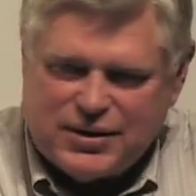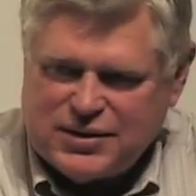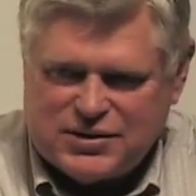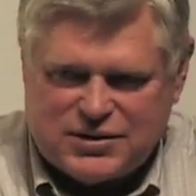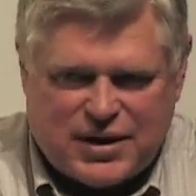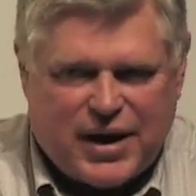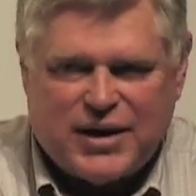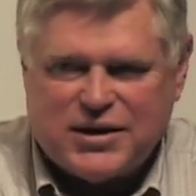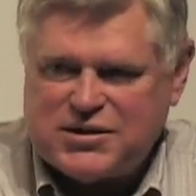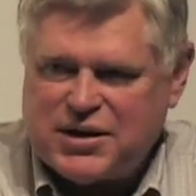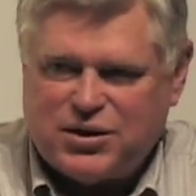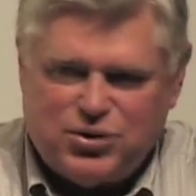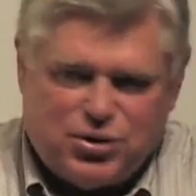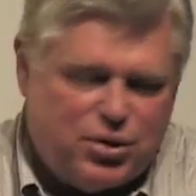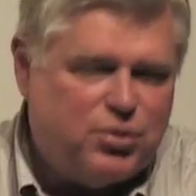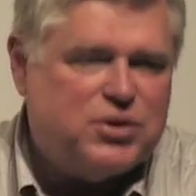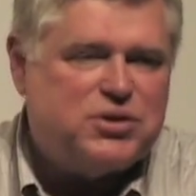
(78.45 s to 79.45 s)
You kind of say,
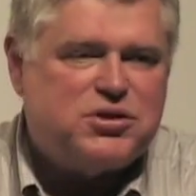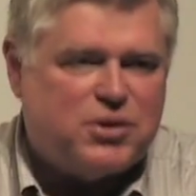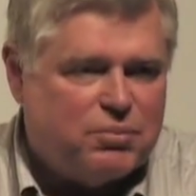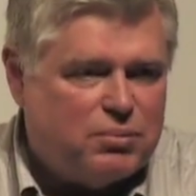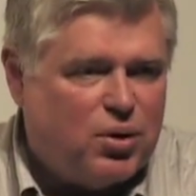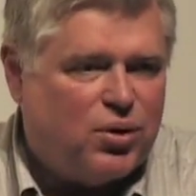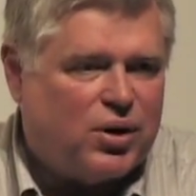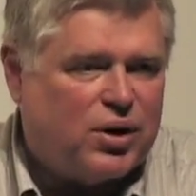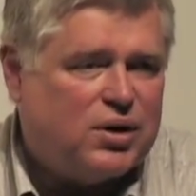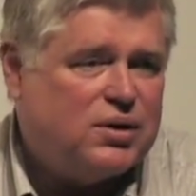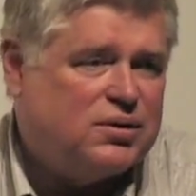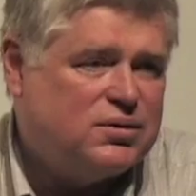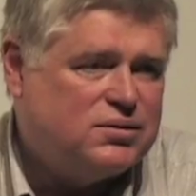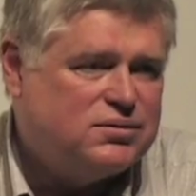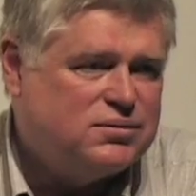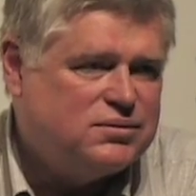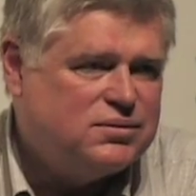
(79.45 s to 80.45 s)
do it some more.
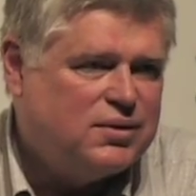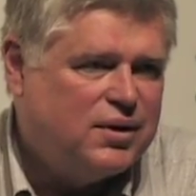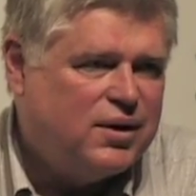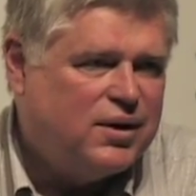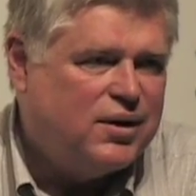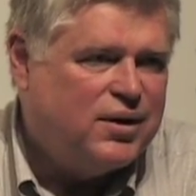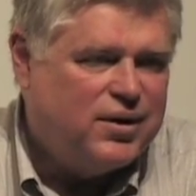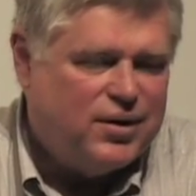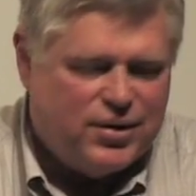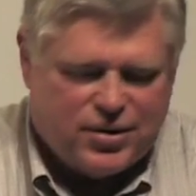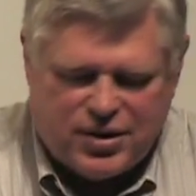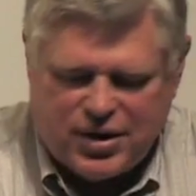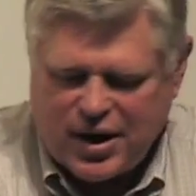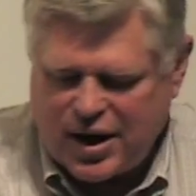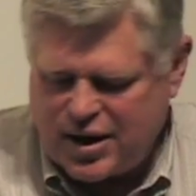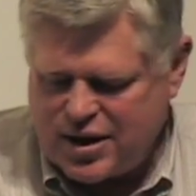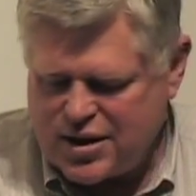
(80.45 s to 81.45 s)

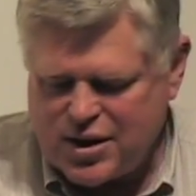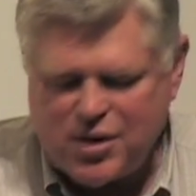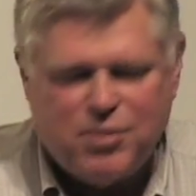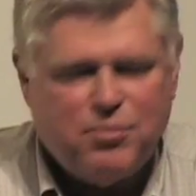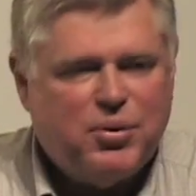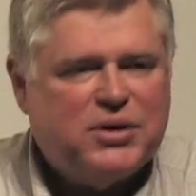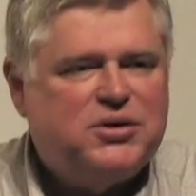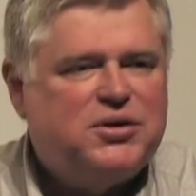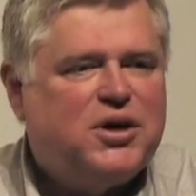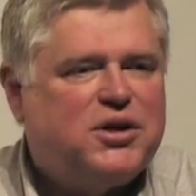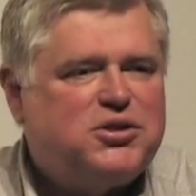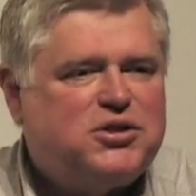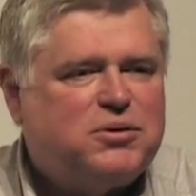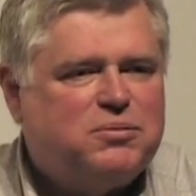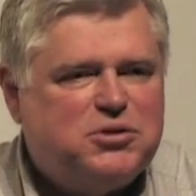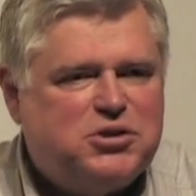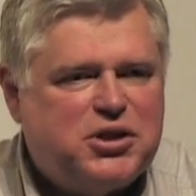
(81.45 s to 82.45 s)
Okay? But touch
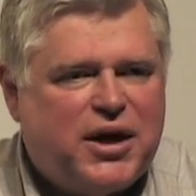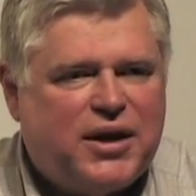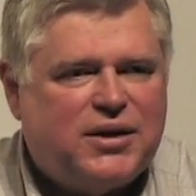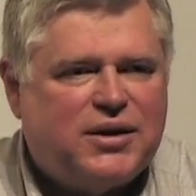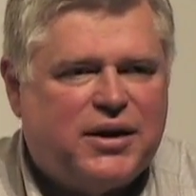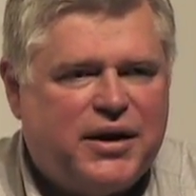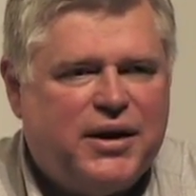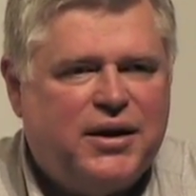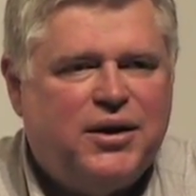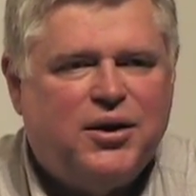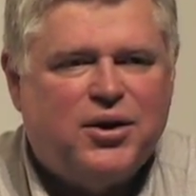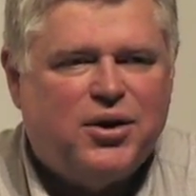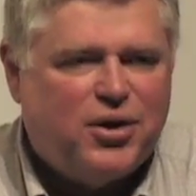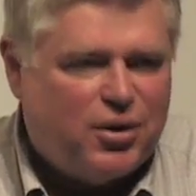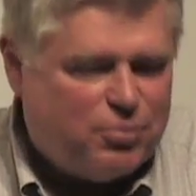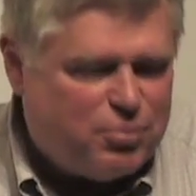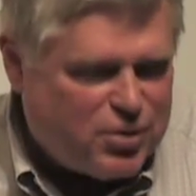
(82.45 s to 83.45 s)
them gently
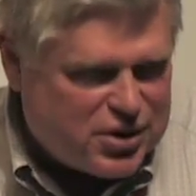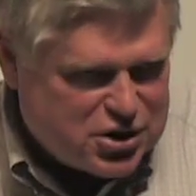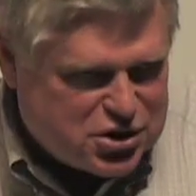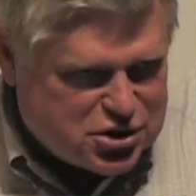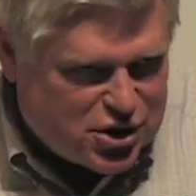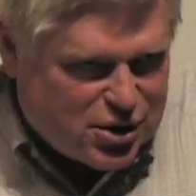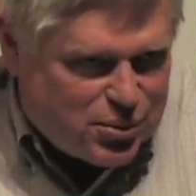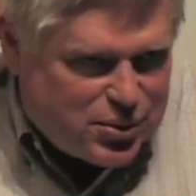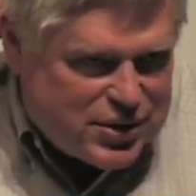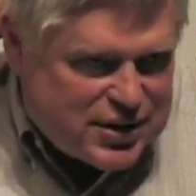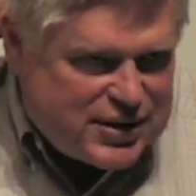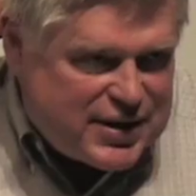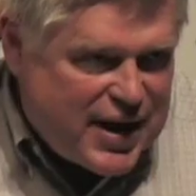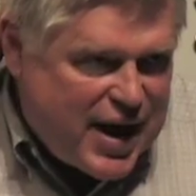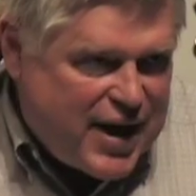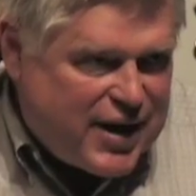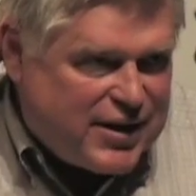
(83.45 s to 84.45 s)
or put a shirt with a
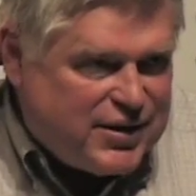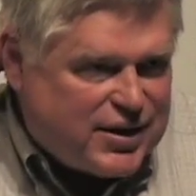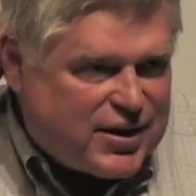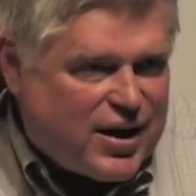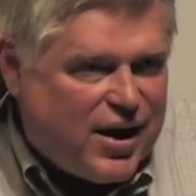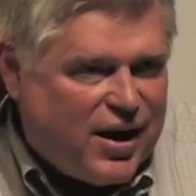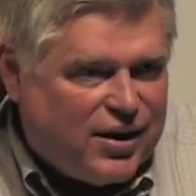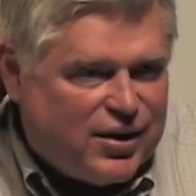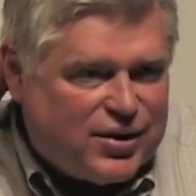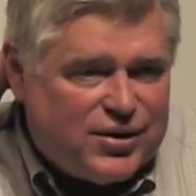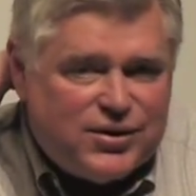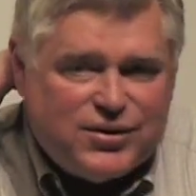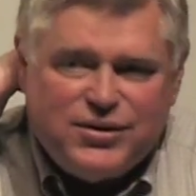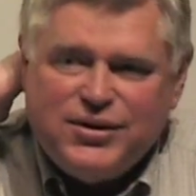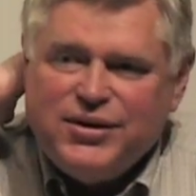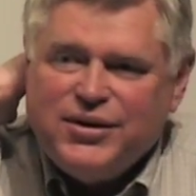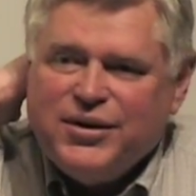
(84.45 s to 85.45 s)
tag in the collar,
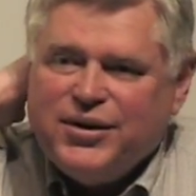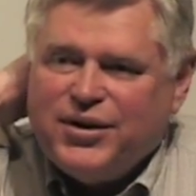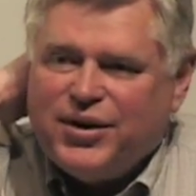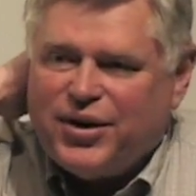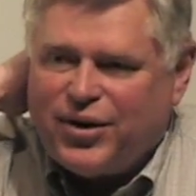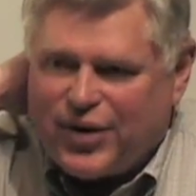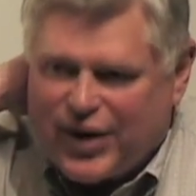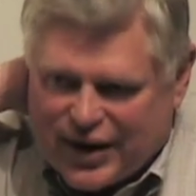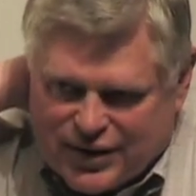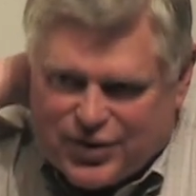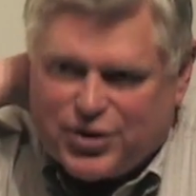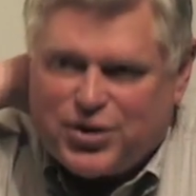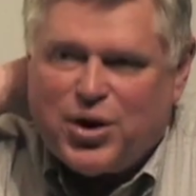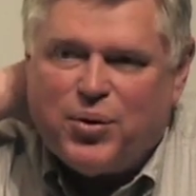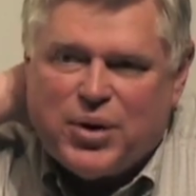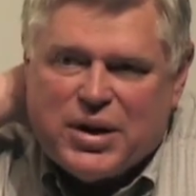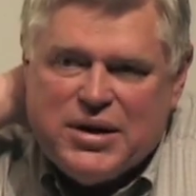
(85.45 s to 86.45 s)
all right, and they're
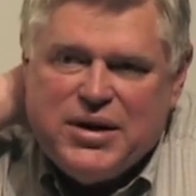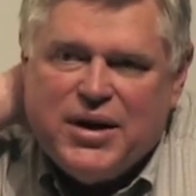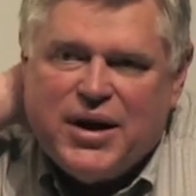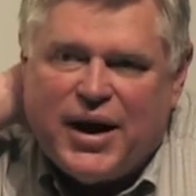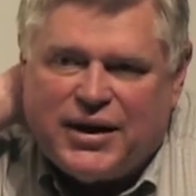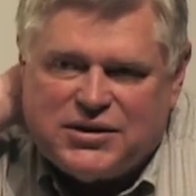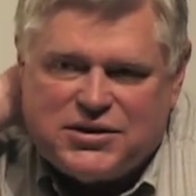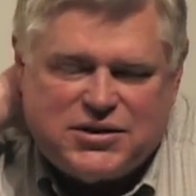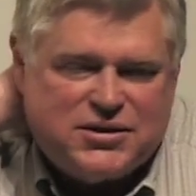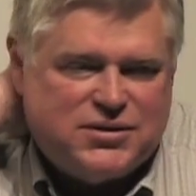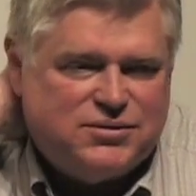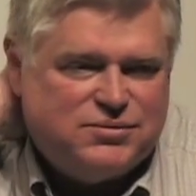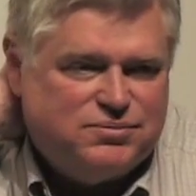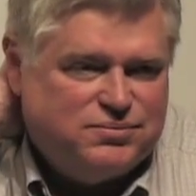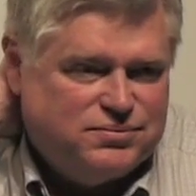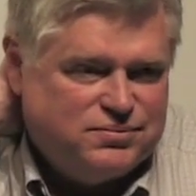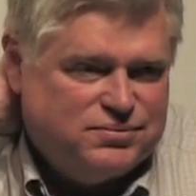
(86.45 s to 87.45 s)
going nuts.
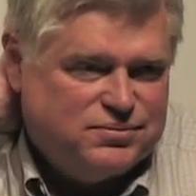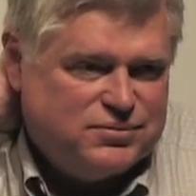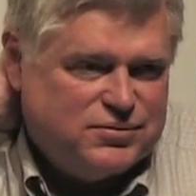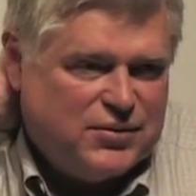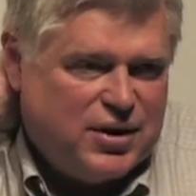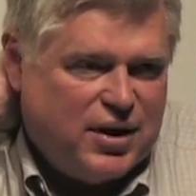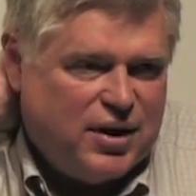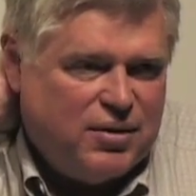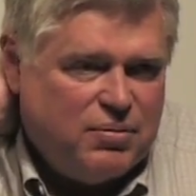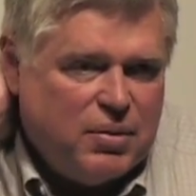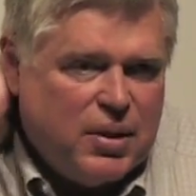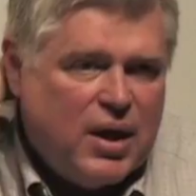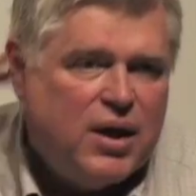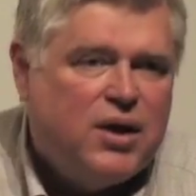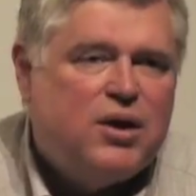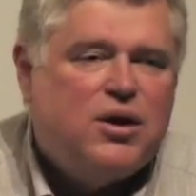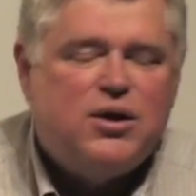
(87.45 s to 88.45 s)
Okay?
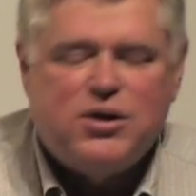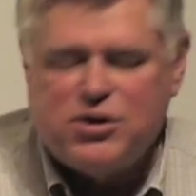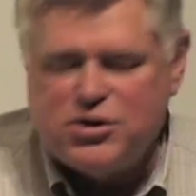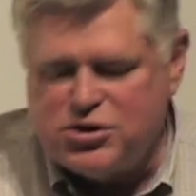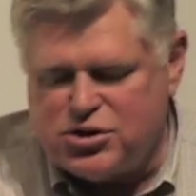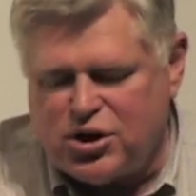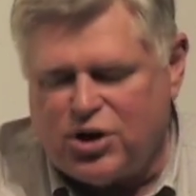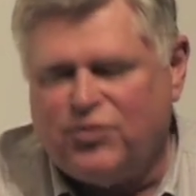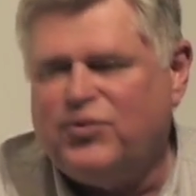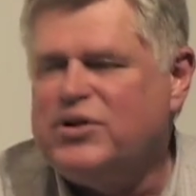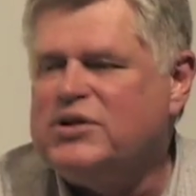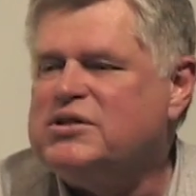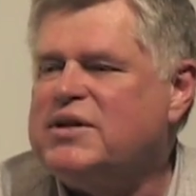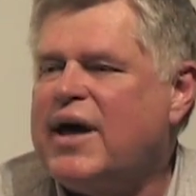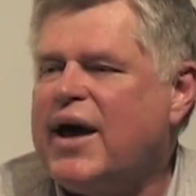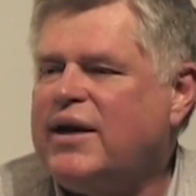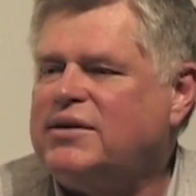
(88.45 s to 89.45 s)
Surface
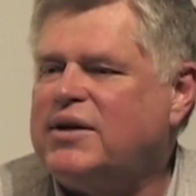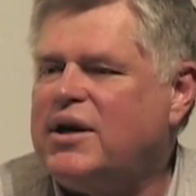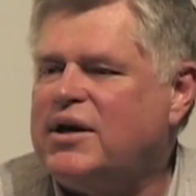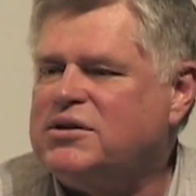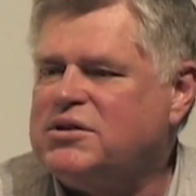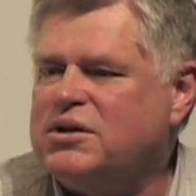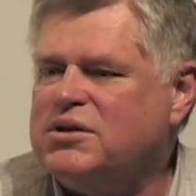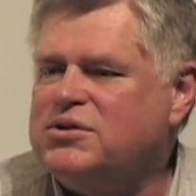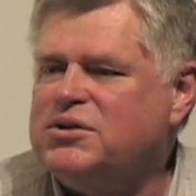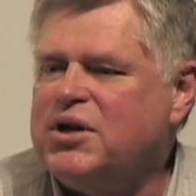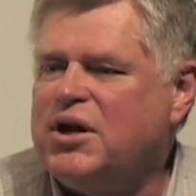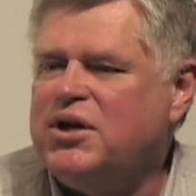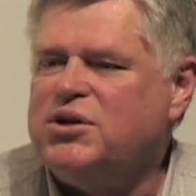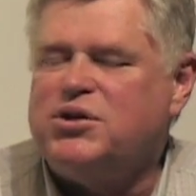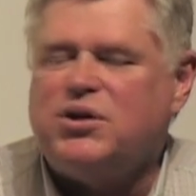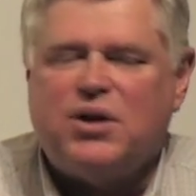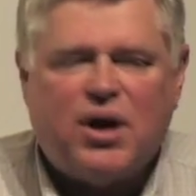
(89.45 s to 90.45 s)
tactile
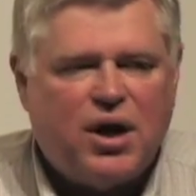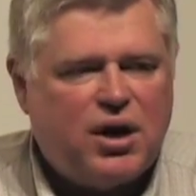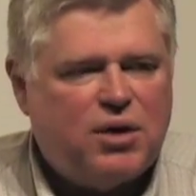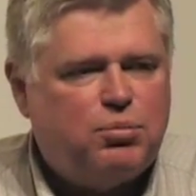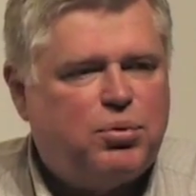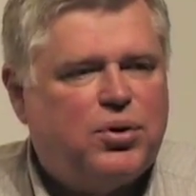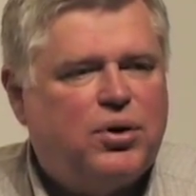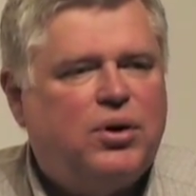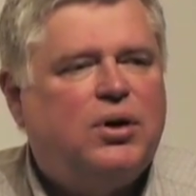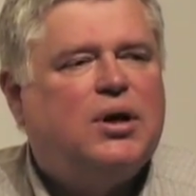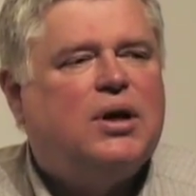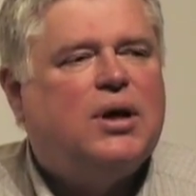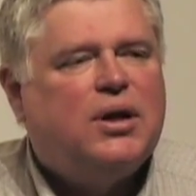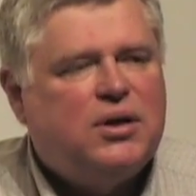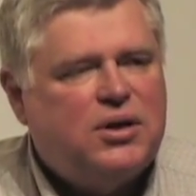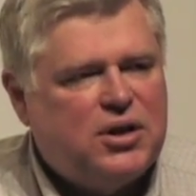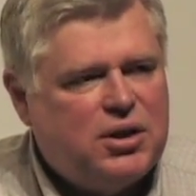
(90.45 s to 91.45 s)
sensation,
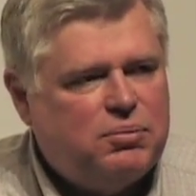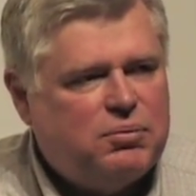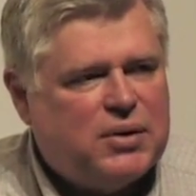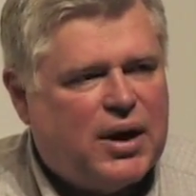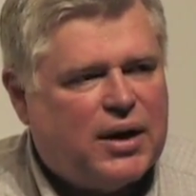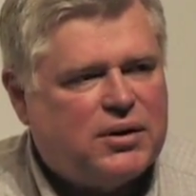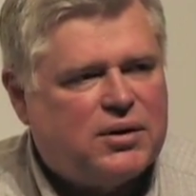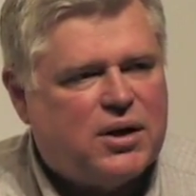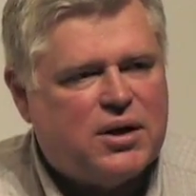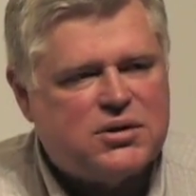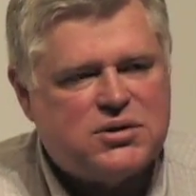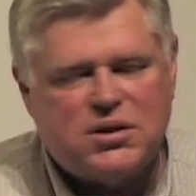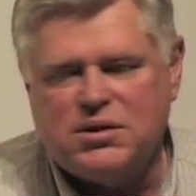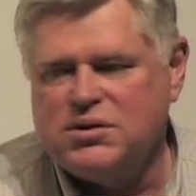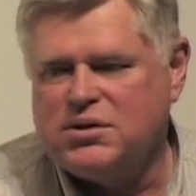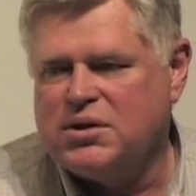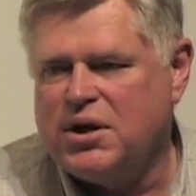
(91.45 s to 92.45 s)
hyper, deep tactile
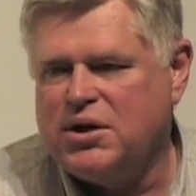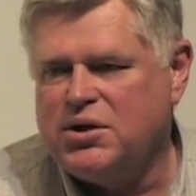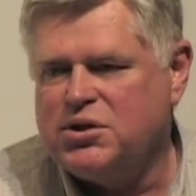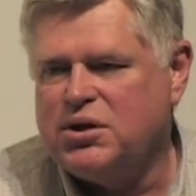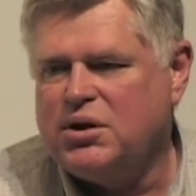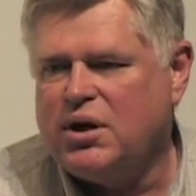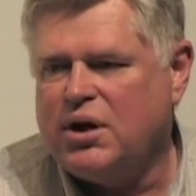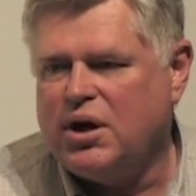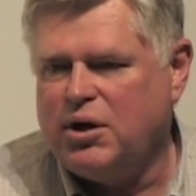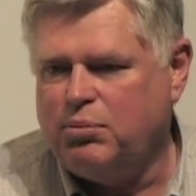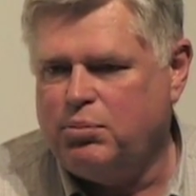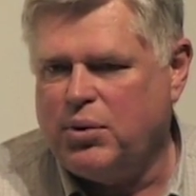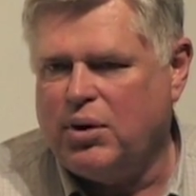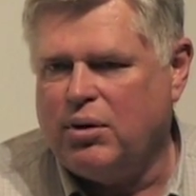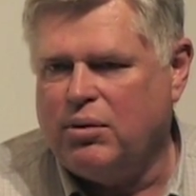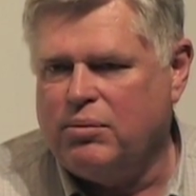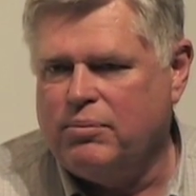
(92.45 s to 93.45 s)
sensation,
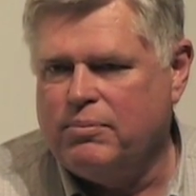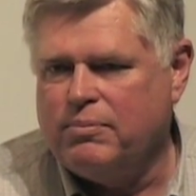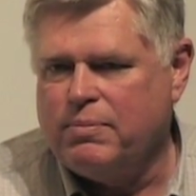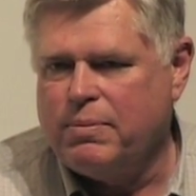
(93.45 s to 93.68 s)
hypo.